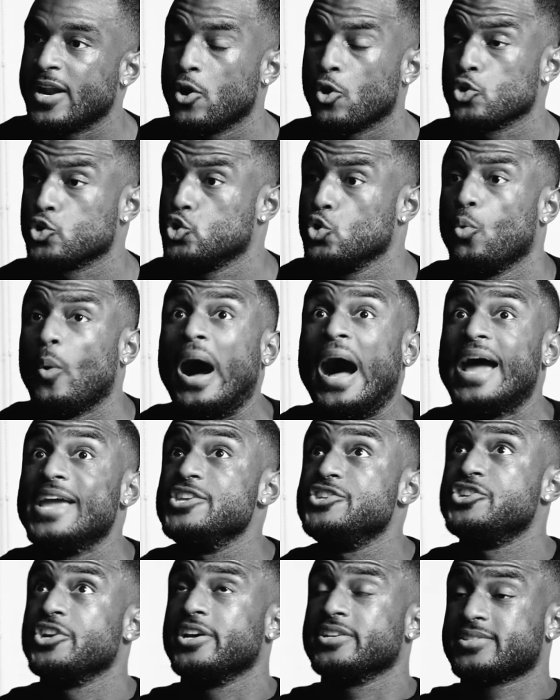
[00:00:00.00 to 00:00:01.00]
Or do I
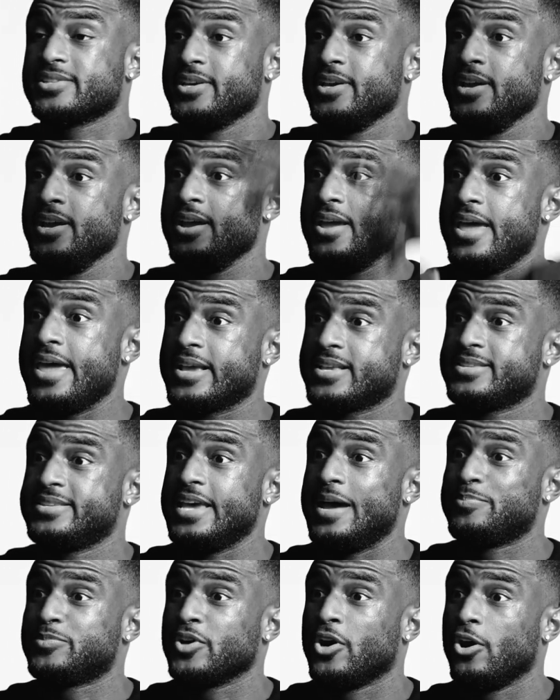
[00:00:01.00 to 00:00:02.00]
just
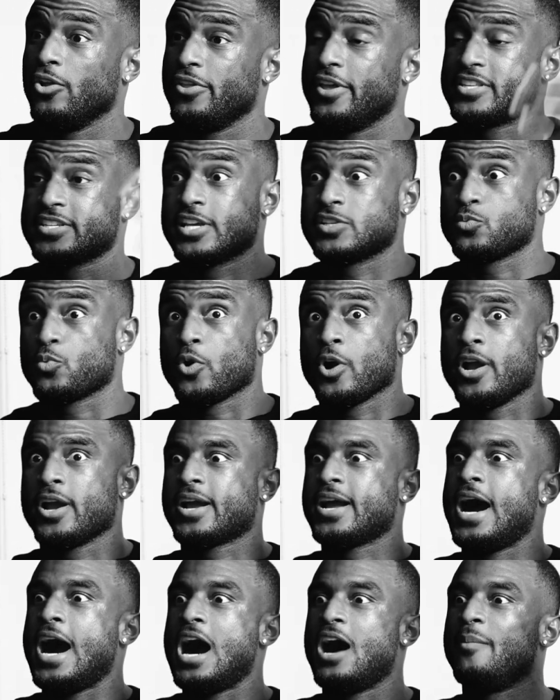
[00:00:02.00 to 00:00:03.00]
accept all this because we're in
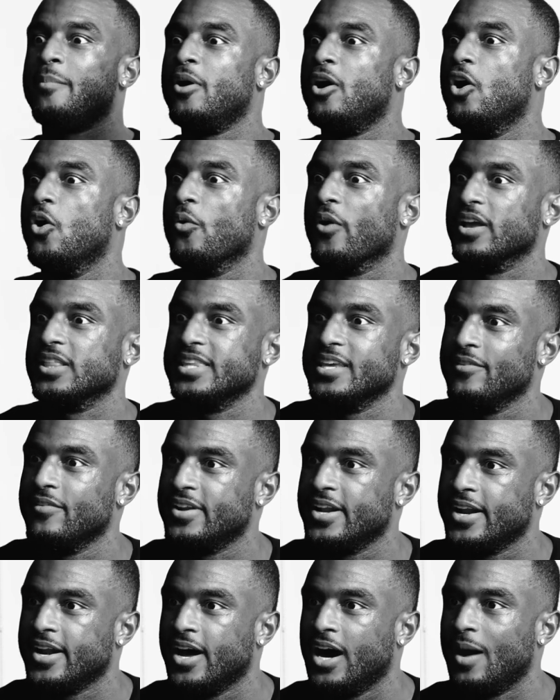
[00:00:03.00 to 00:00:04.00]
Cabo, we're living
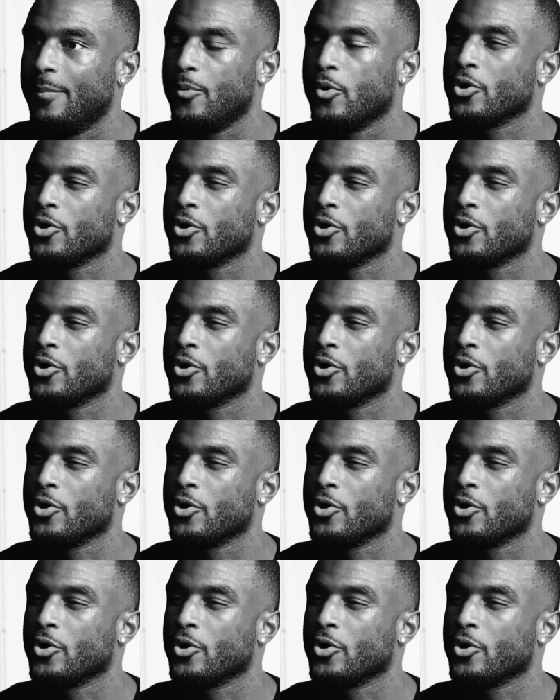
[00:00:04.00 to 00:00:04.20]
it up?